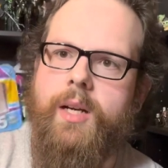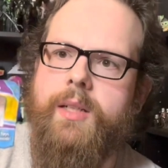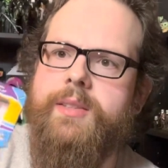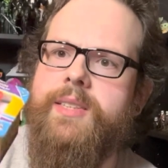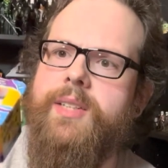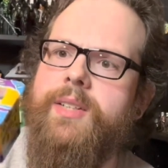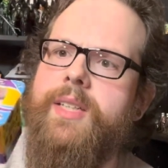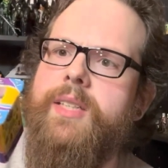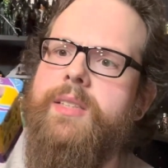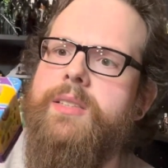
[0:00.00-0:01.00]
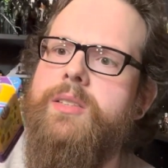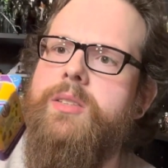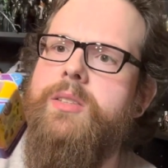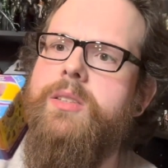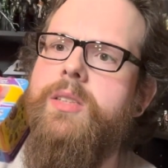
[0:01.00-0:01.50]

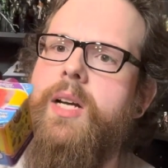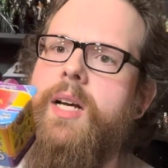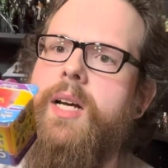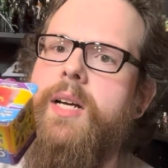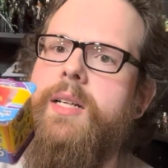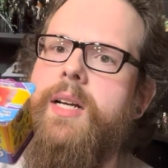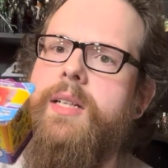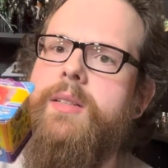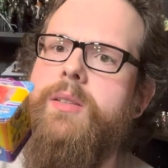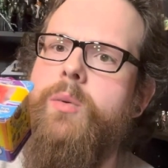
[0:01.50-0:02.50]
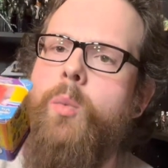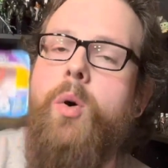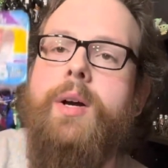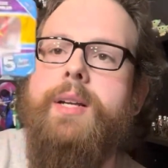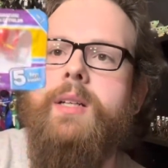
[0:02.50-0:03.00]
Series
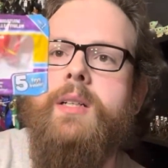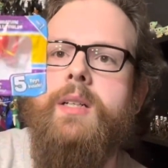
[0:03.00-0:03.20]
1.